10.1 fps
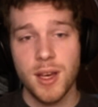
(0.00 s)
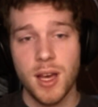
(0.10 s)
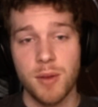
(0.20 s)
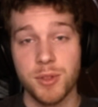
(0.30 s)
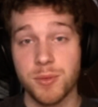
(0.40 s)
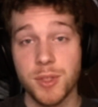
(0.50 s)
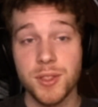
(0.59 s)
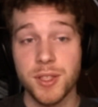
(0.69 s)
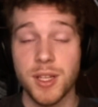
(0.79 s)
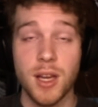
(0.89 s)
I was
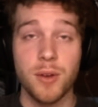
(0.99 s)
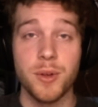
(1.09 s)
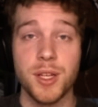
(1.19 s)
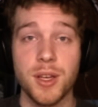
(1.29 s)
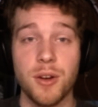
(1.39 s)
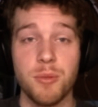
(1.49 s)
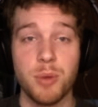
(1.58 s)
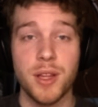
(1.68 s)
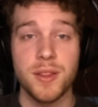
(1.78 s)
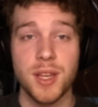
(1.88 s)
originally not going to go,
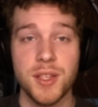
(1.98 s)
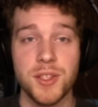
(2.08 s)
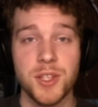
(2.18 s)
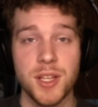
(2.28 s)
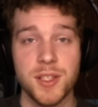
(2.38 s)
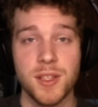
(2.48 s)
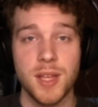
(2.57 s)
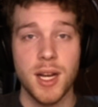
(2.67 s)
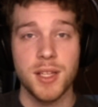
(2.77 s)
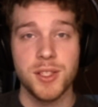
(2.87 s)
but they suggested
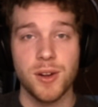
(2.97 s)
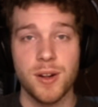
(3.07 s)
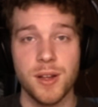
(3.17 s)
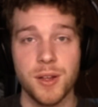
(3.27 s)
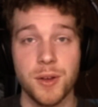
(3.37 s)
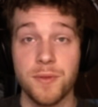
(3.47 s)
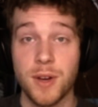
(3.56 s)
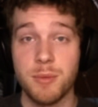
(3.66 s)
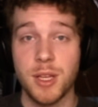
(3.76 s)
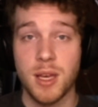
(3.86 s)
that I start a
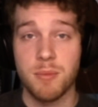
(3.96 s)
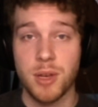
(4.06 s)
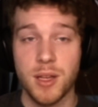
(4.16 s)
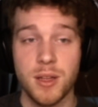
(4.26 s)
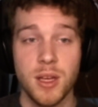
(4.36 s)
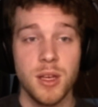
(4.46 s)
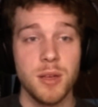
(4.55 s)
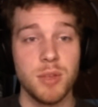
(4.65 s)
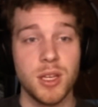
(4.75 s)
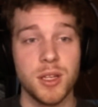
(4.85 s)
GoFundMe campaign
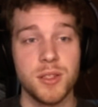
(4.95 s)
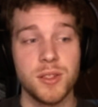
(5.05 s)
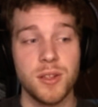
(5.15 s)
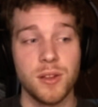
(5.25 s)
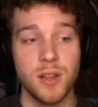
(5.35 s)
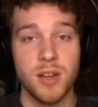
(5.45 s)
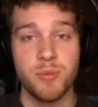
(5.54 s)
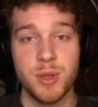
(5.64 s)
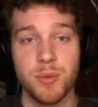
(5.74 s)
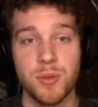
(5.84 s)
because a lot of
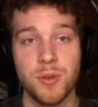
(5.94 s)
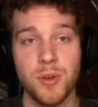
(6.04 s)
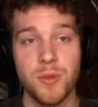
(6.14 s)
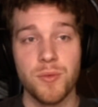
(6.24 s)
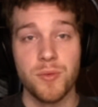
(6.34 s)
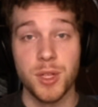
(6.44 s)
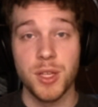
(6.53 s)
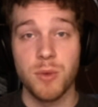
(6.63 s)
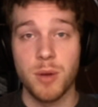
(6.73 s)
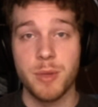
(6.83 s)
people
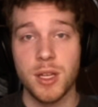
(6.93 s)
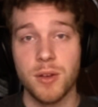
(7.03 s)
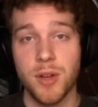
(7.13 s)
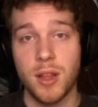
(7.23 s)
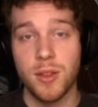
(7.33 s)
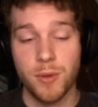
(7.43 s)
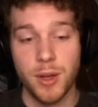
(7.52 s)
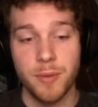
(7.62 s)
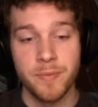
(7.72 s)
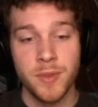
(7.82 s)
really want me to go to E3,